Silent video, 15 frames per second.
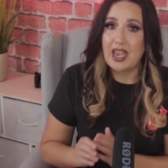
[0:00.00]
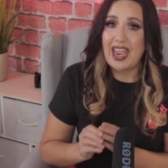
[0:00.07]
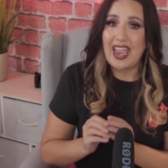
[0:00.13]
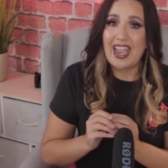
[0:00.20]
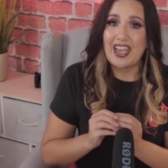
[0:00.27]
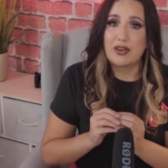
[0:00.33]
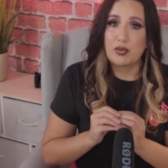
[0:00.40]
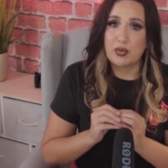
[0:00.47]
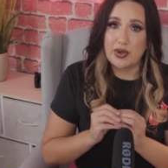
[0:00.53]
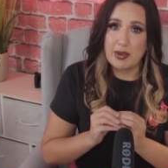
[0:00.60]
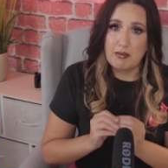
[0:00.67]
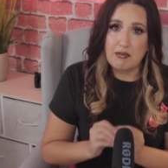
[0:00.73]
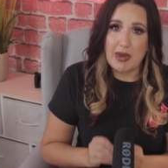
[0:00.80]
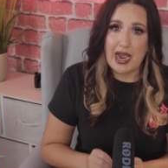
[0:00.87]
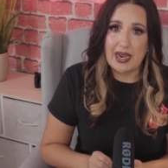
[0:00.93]
had
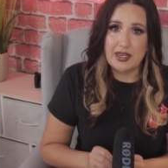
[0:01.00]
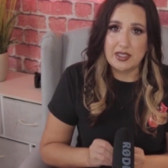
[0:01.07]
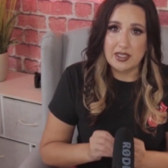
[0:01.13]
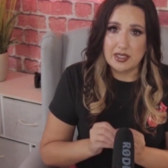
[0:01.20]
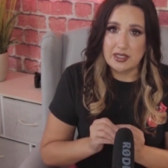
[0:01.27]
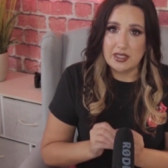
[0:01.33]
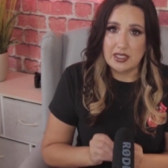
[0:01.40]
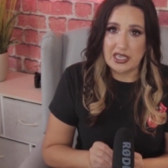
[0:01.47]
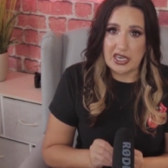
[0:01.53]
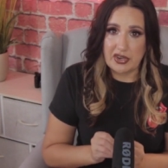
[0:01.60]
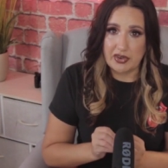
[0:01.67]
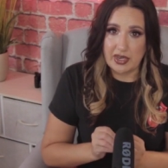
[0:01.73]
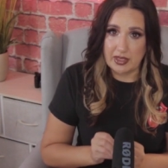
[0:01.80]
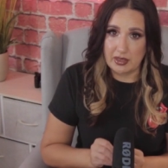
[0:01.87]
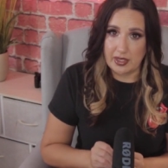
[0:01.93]
reminded
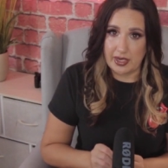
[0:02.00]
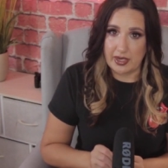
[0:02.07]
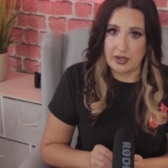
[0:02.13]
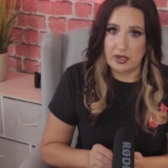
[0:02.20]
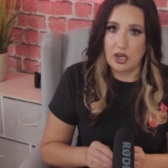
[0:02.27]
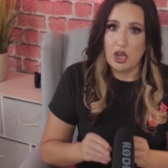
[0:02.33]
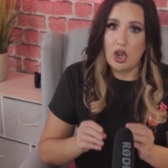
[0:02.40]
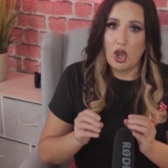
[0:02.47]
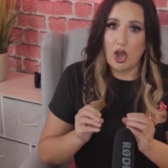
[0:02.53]
Terry Lynn